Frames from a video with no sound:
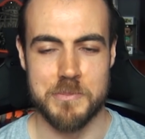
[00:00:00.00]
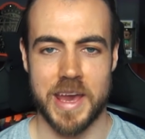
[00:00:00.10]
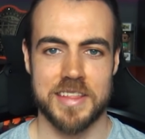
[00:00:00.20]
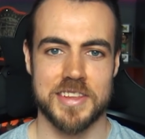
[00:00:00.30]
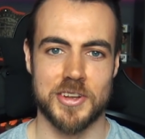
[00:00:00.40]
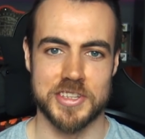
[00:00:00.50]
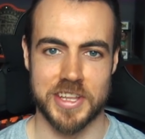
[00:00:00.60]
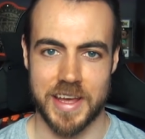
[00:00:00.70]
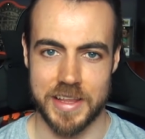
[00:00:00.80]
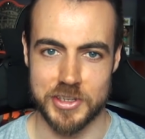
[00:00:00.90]
Method, on the
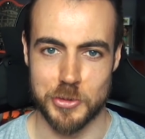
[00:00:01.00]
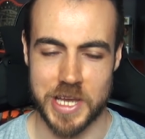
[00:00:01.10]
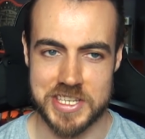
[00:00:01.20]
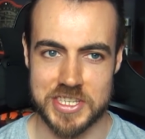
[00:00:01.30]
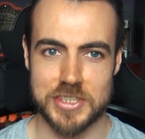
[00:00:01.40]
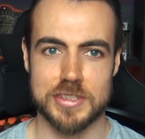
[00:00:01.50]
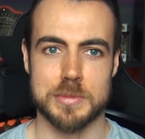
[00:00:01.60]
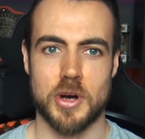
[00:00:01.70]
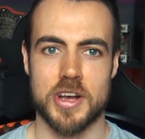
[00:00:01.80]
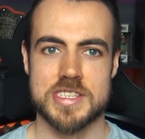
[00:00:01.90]
other hand, we actually killed
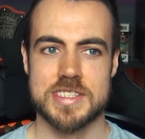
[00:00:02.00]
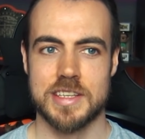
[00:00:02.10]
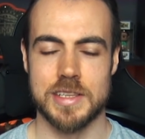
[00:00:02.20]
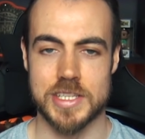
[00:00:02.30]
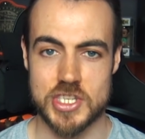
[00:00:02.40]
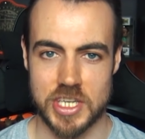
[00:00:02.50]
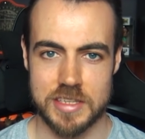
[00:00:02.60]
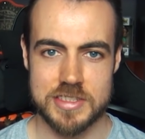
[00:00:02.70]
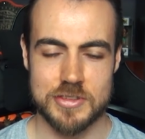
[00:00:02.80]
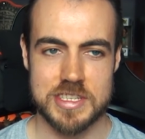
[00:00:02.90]
the boss
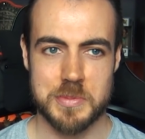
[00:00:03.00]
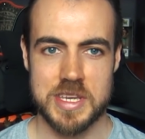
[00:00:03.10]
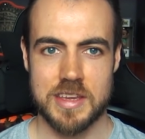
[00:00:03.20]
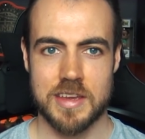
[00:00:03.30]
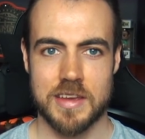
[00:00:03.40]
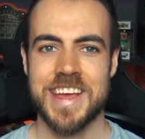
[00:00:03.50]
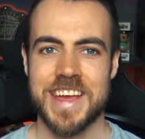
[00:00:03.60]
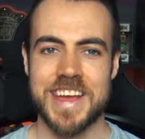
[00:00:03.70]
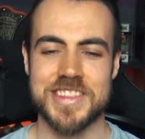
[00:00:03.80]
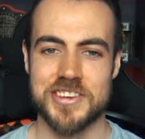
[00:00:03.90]
legit, so to speak.
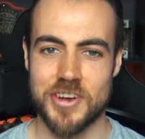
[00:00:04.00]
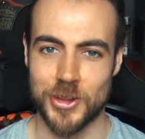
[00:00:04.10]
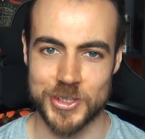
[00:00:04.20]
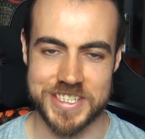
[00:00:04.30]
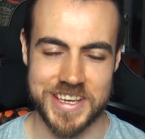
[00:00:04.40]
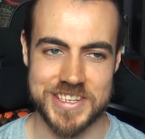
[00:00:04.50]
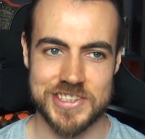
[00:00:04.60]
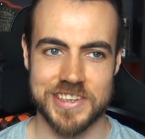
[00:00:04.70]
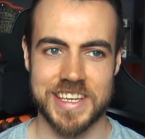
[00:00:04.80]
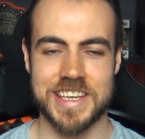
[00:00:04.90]
In the Chronicles of
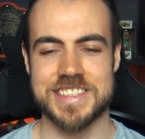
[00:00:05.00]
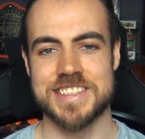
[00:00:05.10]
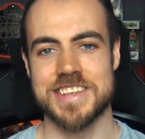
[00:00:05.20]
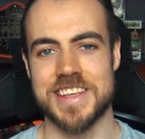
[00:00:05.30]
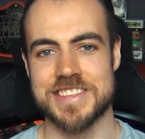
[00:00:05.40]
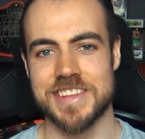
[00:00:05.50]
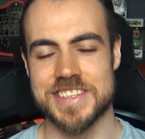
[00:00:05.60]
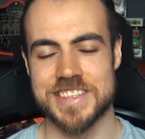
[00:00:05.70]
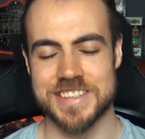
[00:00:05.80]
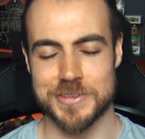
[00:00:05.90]
History, it's
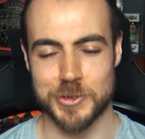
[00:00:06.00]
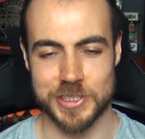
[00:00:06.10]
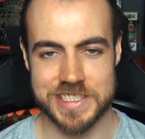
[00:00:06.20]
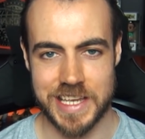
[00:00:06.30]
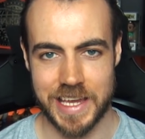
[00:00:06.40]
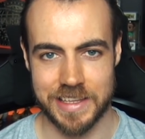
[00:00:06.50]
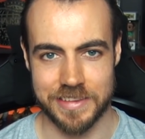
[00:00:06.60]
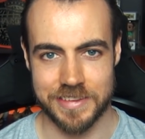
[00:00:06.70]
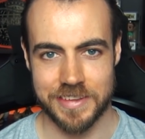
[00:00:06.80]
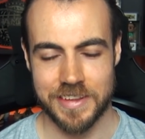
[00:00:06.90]
listed as a world
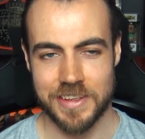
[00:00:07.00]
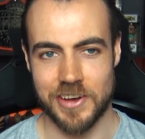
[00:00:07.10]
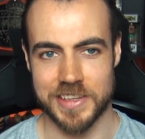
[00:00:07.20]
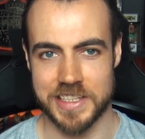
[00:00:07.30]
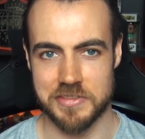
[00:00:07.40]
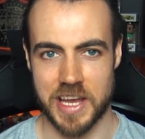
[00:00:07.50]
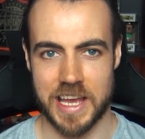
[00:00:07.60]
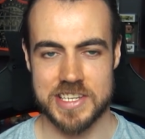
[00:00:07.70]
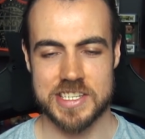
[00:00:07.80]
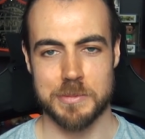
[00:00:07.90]
second on Lady
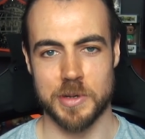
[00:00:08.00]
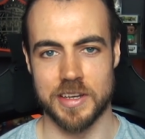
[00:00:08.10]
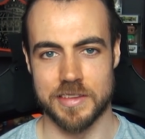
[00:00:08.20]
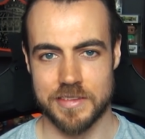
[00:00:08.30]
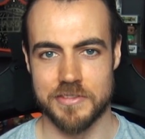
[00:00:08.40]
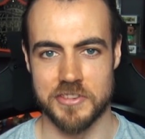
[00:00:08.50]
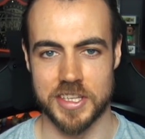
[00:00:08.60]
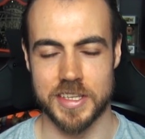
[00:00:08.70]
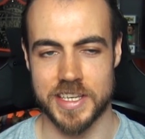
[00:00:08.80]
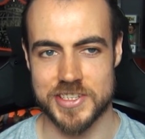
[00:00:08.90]
Vash, but
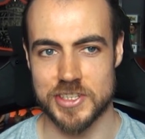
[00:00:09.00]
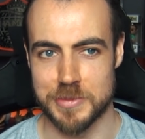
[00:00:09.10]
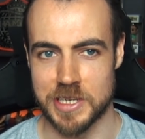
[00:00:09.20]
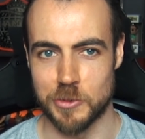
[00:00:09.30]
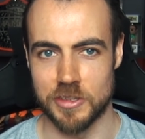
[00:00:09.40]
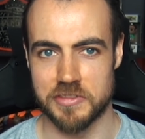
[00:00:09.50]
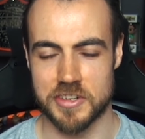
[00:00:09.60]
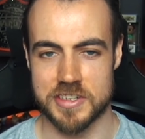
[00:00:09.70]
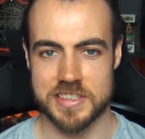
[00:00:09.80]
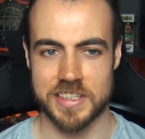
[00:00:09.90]
really it should have been a world
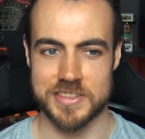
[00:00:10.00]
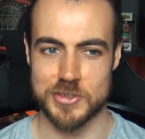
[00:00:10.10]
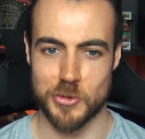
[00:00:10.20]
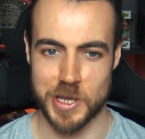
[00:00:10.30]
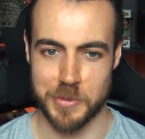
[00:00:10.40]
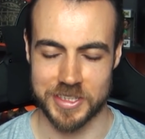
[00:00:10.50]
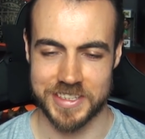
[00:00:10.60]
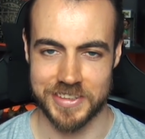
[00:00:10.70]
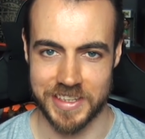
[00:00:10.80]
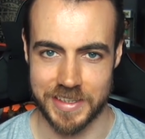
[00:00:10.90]
first. There's no way a bug
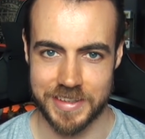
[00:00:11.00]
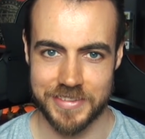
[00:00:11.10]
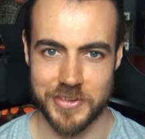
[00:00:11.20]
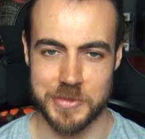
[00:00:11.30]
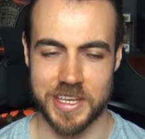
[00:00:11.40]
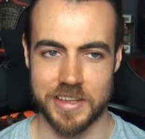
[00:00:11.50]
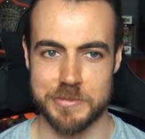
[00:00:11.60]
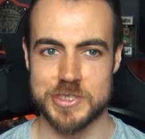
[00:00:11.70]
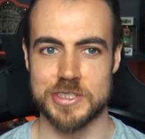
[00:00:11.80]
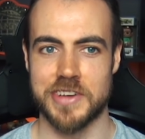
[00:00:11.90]
kill from
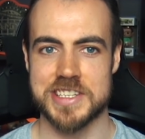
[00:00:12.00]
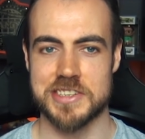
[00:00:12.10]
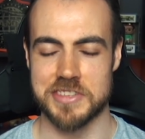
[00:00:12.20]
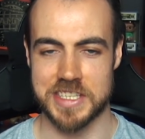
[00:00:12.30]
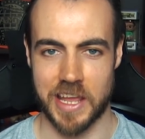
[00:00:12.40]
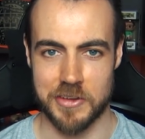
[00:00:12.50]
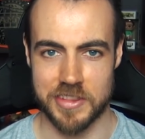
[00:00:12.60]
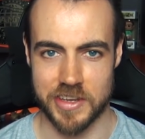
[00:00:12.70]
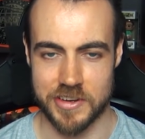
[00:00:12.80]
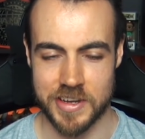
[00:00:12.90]
Nihilum should have actually really
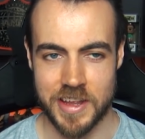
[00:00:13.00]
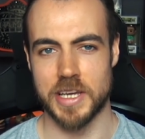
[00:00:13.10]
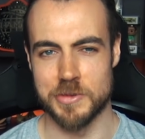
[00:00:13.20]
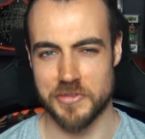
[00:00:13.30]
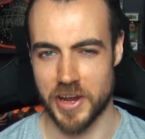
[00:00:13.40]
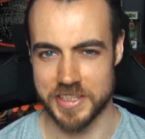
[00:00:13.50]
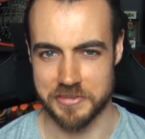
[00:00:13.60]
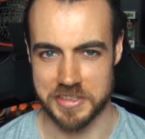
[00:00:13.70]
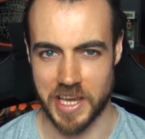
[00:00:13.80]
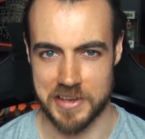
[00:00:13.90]
counted there. But it was very
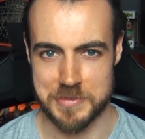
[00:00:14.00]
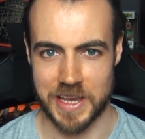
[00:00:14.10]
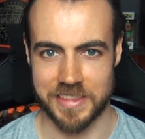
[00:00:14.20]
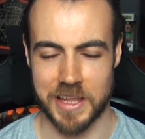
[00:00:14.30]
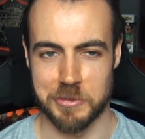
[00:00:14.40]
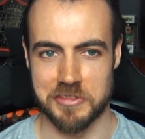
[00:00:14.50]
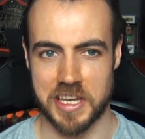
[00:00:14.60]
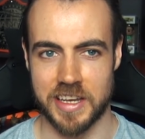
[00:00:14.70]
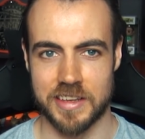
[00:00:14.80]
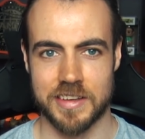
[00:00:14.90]
different times back then with
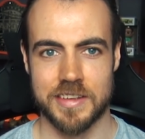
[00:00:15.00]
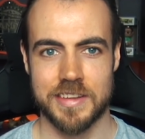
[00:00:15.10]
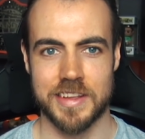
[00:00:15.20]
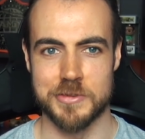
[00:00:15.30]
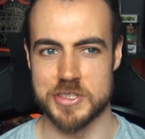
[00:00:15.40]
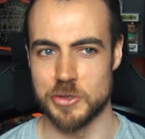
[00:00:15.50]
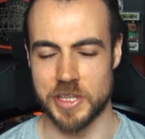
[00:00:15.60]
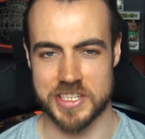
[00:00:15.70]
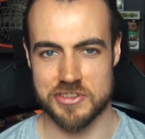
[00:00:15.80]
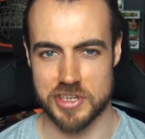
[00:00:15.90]
raiding. There was
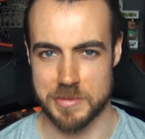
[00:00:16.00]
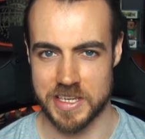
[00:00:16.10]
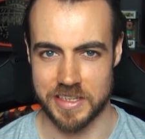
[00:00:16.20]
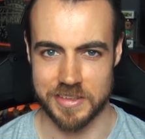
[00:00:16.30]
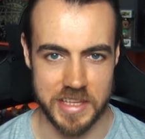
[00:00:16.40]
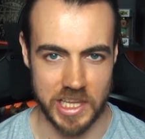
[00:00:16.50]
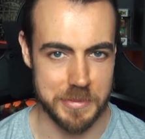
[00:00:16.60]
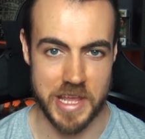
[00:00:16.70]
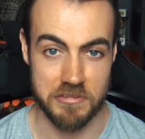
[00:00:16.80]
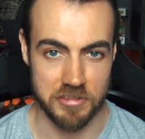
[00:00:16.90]
no streaming.
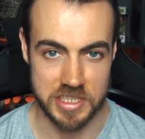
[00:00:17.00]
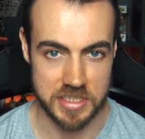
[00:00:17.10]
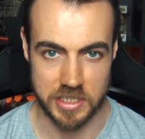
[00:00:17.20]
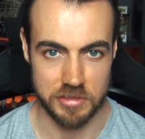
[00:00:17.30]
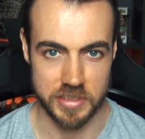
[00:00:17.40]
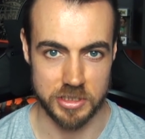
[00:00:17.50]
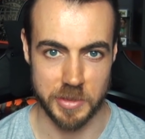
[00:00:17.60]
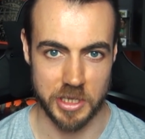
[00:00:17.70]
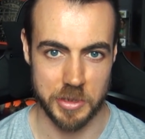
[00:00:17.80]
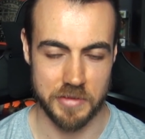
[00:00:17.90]
Nihilum never released a kill video,
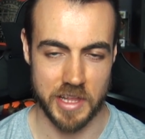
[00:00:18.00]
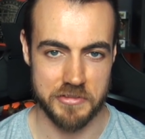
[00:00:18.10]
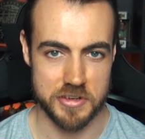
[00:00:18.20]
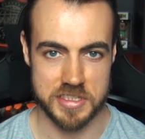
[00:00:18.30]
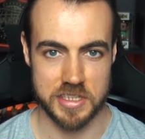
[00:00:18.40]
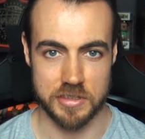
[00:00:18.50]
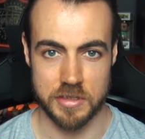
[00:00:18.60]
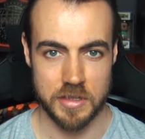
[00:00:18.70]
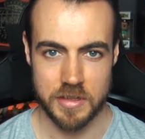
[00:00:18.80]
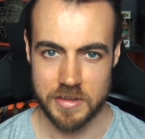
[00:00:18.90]
by the way, of that first
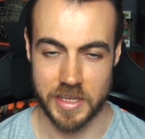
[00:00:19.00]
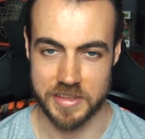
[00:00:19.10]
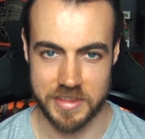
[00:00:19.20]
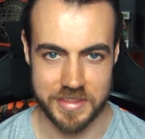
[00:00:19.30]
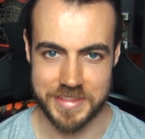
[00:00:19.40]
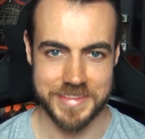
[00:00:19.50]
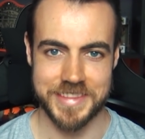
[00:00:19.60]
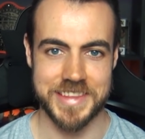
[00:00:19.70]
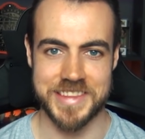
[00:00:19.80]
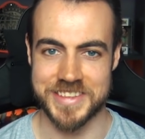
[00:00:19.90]
kill.
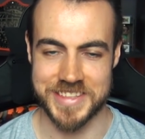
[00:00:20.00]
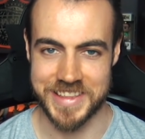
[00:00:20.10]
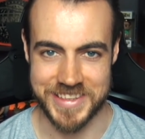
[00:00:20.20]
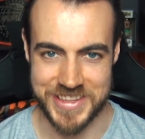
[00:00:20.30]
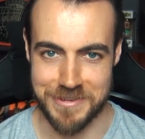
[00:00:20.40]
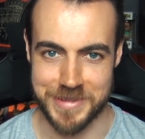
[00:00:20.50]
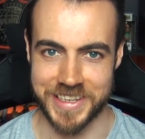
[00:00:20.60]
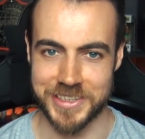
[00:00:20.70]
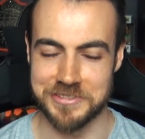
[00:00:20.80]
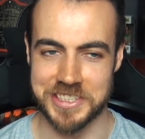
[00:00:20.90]
There's never been
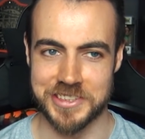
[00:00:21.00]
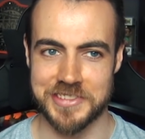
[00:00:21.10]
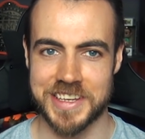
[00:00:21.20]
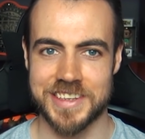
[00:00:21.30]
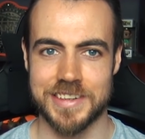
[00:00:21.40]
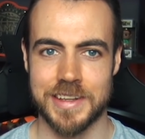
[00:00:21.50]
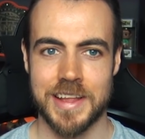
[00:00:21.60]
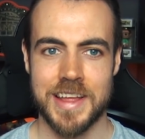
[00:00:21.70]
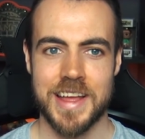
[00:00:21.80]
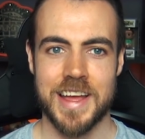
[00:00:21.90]
a kill video of that kill.
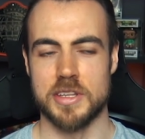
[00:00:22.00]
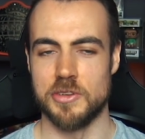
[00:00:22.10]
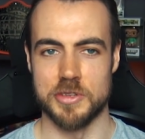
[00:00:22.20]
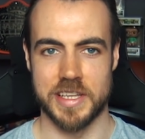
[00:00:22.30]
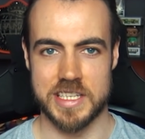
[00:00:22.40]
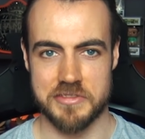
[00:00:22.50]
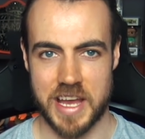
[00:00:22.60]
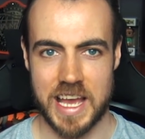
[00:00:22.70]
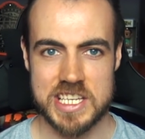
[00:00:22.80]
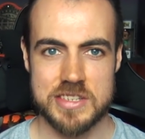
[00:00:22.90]
But Lady
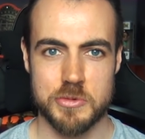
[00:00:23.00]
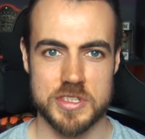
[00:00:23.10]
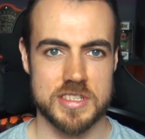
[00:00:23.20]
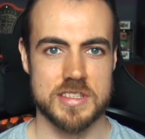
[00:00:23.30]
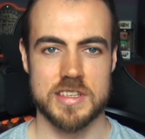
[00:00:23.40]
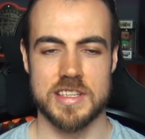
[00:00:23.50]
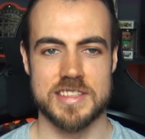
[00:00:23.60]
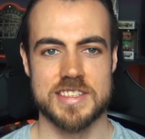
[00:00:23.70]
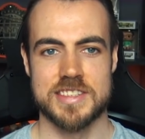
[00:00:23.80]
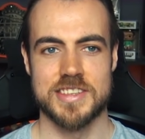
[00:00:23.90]
Vash
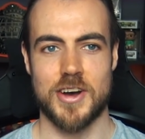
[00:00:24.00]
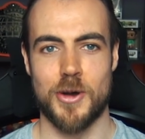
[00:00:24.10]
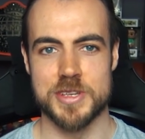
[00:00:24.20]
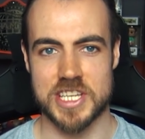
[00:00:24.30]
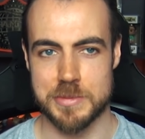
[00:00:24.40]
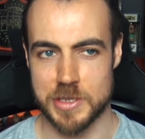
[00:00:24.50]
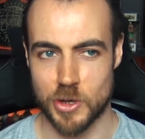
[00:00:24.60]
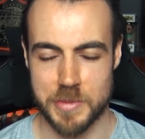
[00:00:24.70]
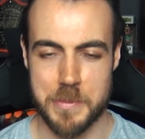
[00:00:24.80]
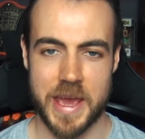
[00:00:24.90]
it's always going to be
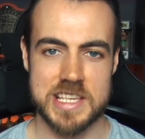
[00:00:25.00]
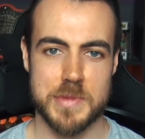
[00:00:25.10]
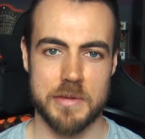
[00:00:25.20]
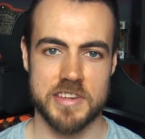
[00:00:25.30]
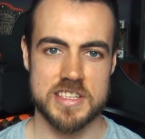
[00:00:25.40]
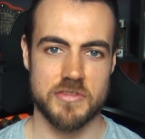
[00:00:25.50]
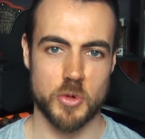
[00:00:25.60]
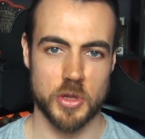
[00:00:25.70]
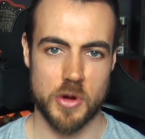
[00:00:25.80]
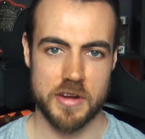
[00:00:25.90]
one of my best memories from
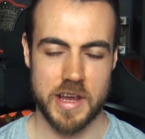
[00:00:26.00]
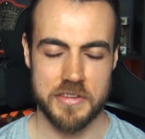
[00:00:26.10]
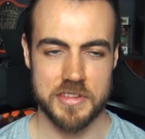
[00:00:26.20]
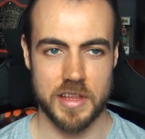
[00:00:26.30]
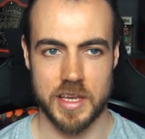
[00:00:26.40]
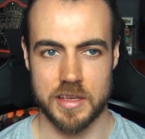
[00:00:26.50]
World of Warcraft.